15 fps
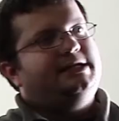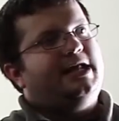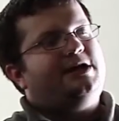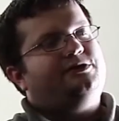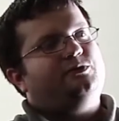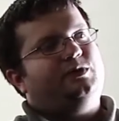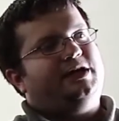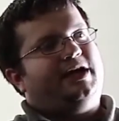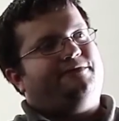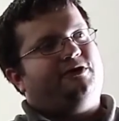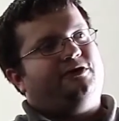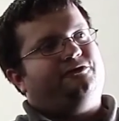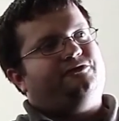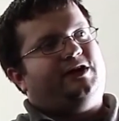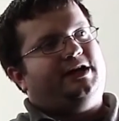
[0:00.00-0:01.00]
Now that we have
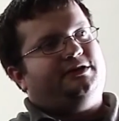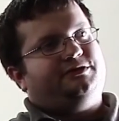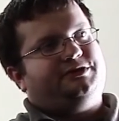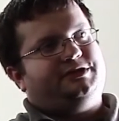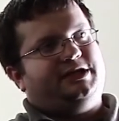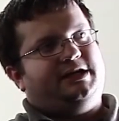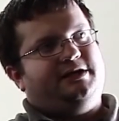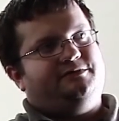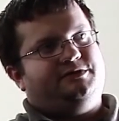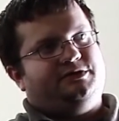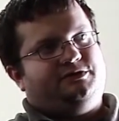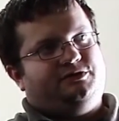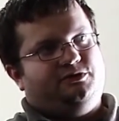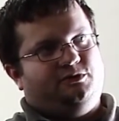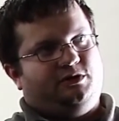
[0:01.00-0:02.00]
our file
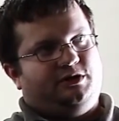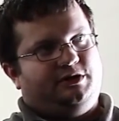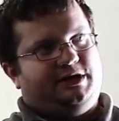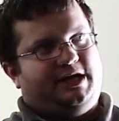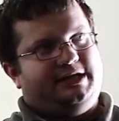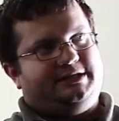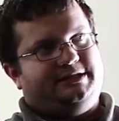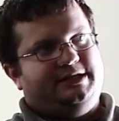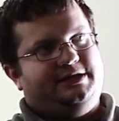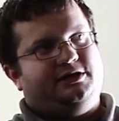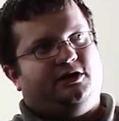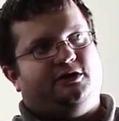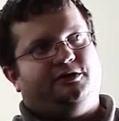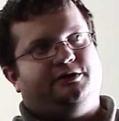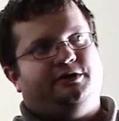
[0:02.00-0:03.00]
saved to our SD
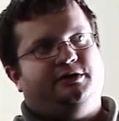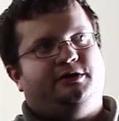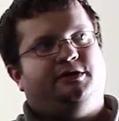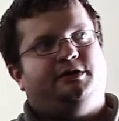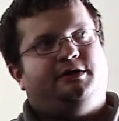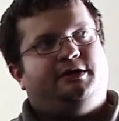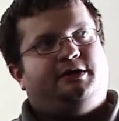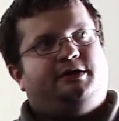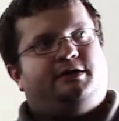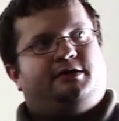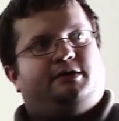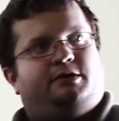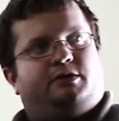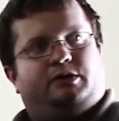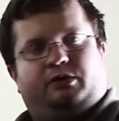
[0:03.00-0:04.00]
card,
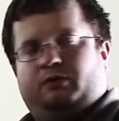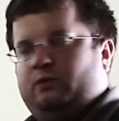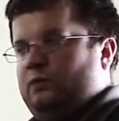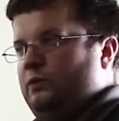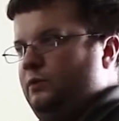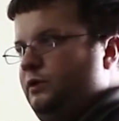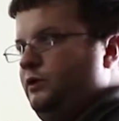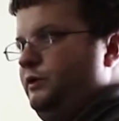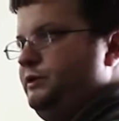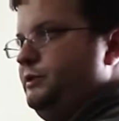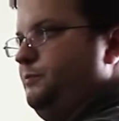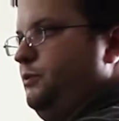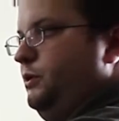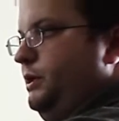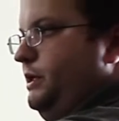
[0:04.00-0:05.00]
we're going to
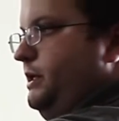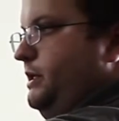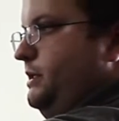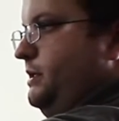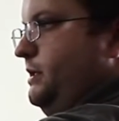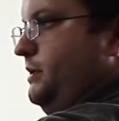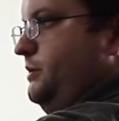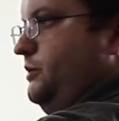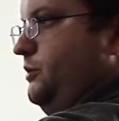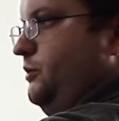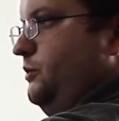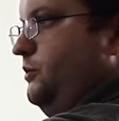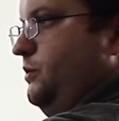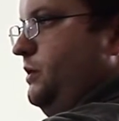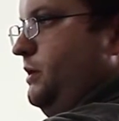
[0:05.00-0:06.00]
put it
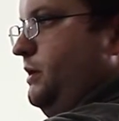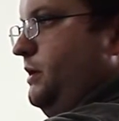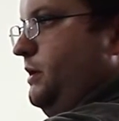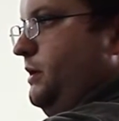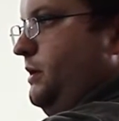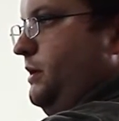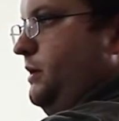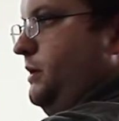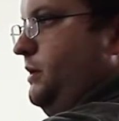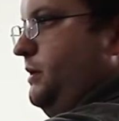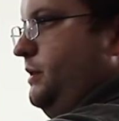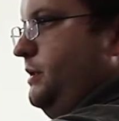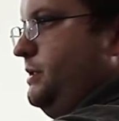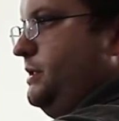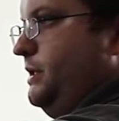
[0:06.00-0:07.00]
into
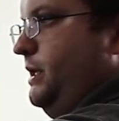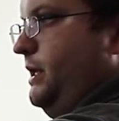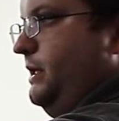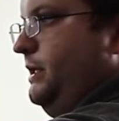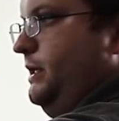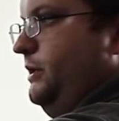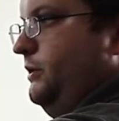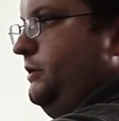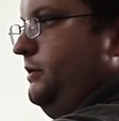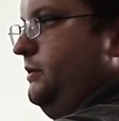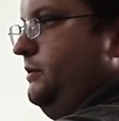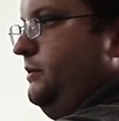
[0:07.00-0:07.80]
the slot here